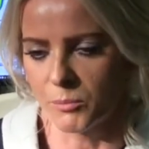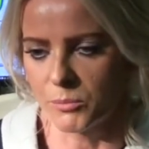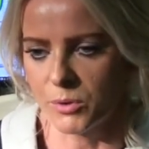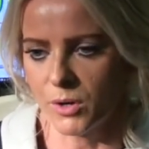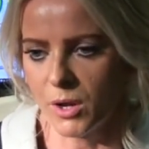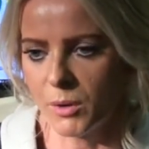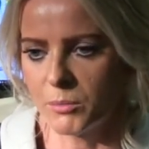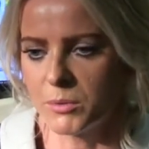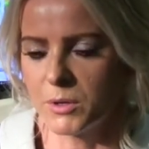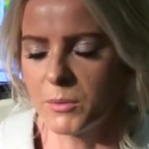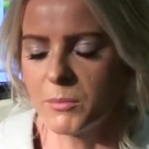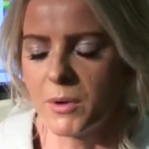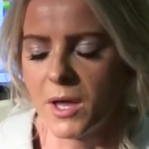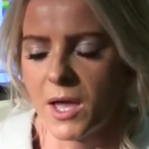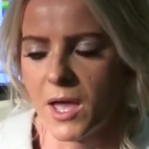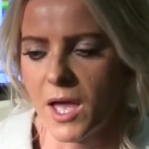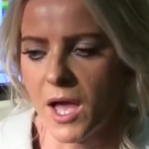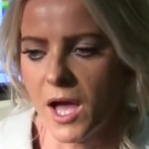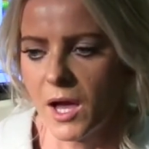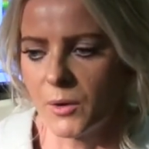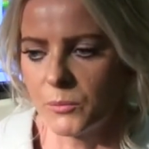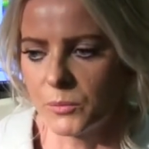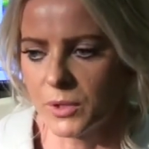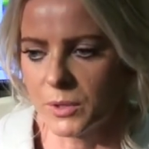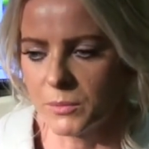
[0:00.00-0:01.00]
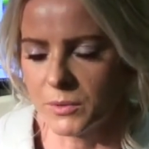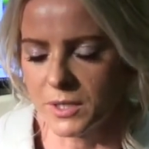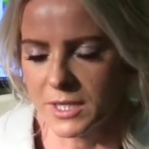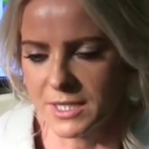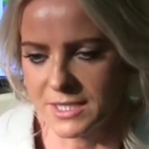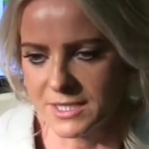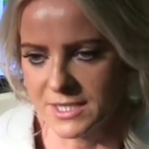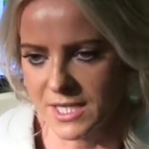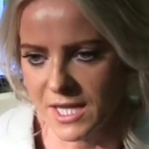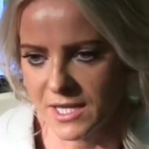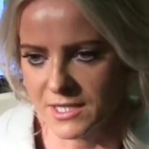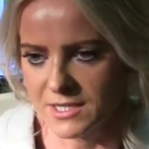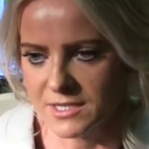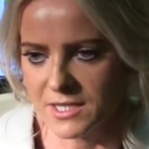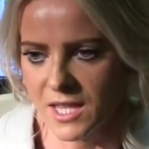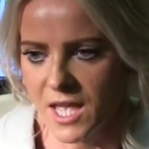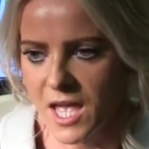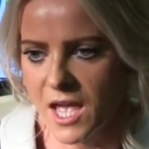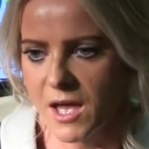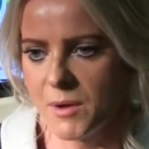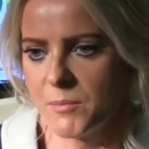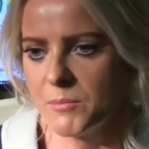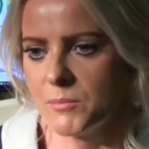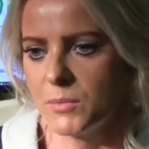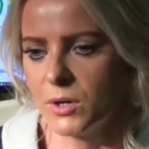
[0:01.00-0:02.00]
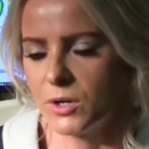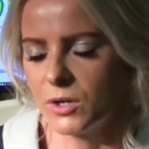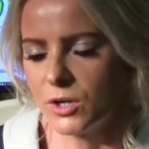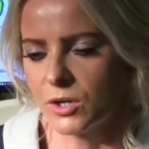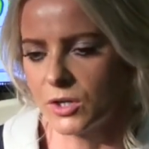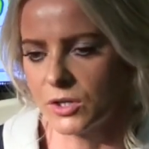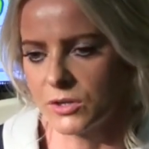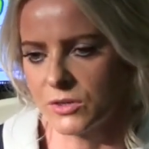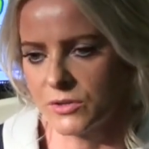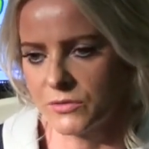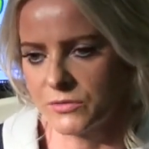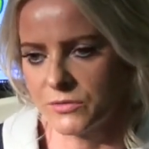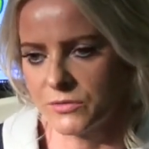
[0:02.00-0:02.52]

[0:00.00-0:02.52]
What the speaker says: problem, and we will assess them, look